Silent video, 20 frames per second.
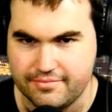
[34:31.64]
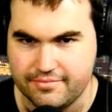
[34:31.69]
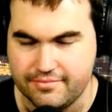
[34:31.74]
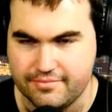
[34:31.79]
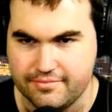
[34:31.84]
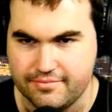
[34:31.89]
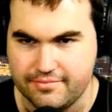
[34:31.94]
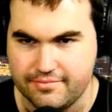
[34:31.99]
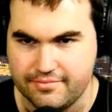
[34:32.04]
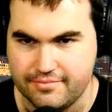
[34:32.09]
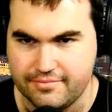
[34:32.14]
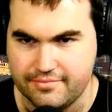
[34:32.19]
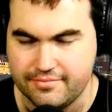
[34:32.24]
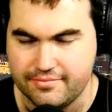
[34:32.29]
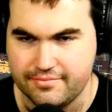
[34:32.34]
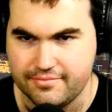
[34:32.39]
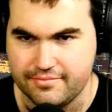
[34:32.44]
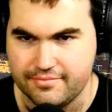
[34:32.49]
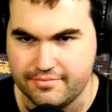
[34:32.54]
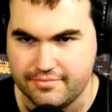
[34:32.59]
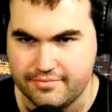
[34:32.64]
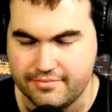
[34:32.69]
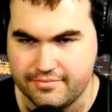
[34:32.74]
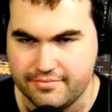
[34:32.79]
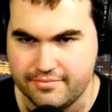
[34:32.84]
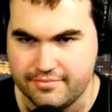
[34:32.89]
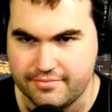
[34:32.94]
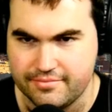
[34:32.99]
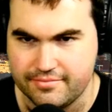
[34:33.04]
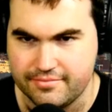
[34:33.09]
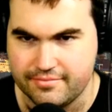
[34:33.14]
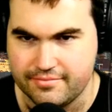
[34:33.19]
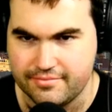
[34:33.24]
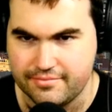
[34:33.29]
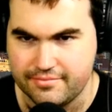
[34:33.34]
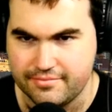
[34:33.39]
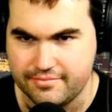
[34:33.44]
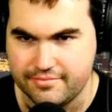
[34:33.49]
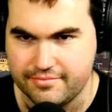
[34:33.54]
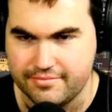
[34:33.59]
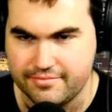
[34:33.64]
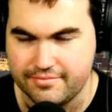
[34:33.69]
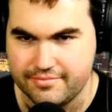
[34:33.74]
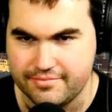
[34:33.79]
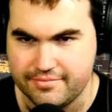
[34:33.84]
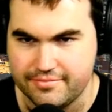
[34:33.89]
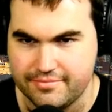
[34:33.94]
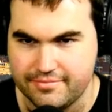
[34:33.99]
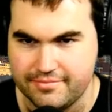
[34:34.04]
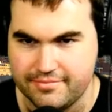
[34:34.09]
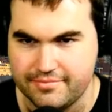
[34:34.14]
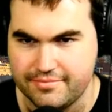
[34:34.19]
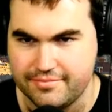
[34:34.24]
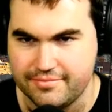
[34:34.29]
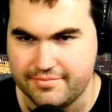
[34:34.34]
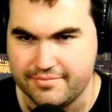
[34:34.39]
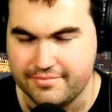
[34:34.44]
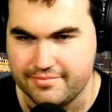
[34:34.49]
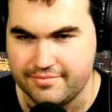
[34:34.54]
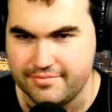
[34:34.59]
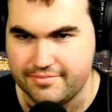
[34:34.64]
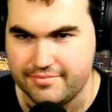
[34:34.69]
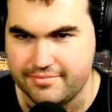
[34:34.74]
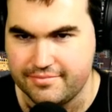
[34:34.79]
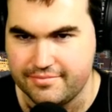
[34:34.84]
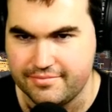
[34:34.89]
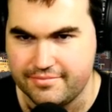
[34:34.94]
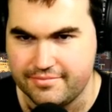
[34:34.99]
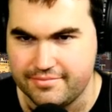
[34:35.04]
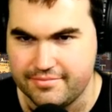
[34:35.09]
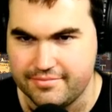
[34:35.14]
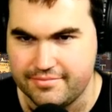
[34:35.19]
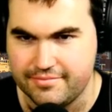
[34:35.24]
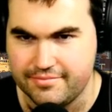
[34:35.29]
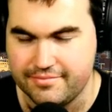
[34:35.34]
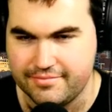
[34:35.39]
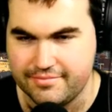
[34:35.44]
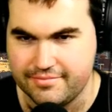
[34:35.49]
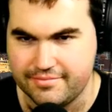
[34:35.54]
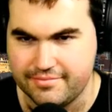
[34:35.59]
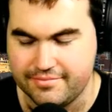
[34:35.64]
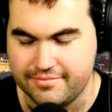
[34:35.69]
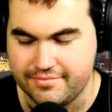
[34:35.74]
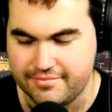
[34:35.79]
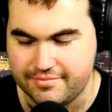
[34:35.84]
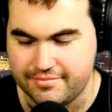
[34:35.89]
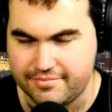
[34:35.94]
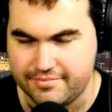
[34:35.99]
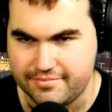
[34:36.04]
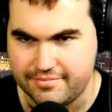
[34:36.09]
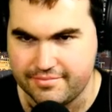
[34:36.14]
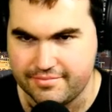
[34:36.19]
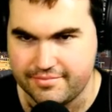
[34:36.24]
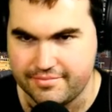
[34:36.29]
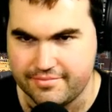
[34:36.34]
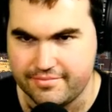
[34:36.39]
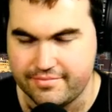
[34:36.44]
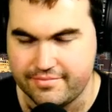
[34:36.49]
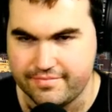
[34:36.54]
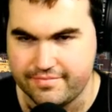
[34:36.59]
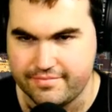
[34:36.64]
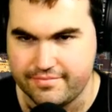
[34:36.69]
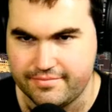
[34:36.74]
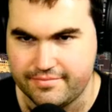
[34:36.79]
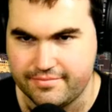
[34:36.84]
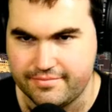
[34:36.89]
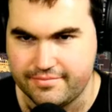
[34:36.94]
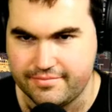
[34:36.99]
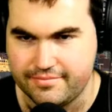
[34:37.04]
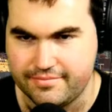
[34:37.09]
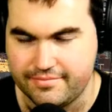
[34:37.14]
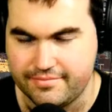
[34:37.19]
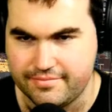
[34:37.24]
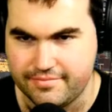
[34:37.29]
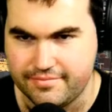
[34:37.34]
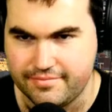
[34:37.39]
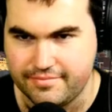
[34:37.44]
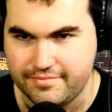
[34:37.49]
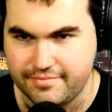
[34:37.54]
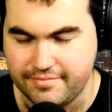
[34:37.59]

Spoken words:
(silent)